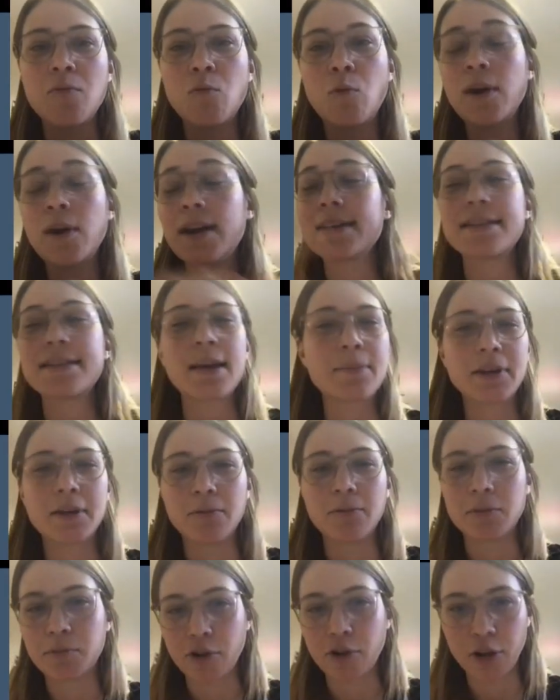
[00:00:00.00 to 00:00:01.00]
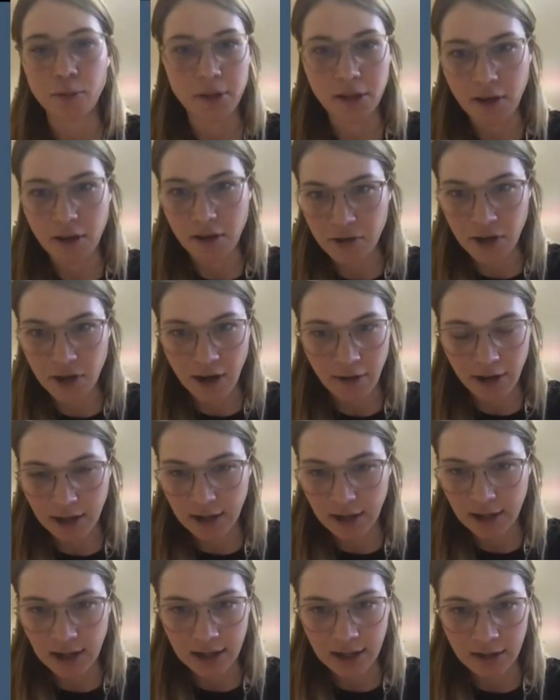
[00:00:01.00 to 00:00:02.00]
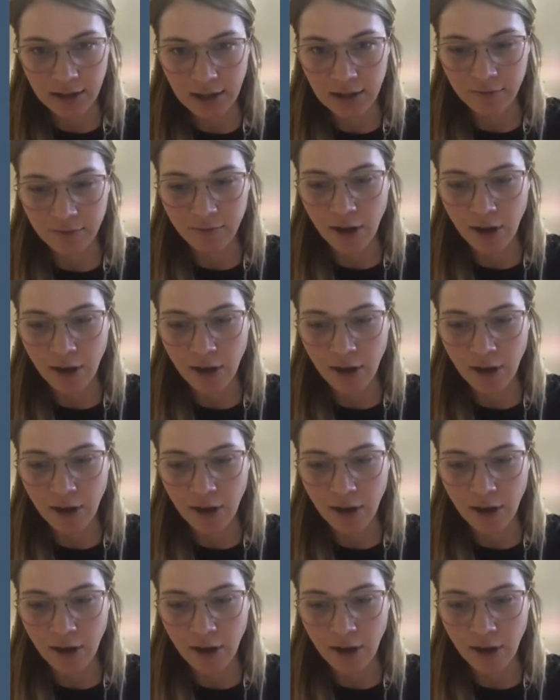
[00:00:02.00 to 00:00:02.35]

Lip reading: what is happening with programming code sharing in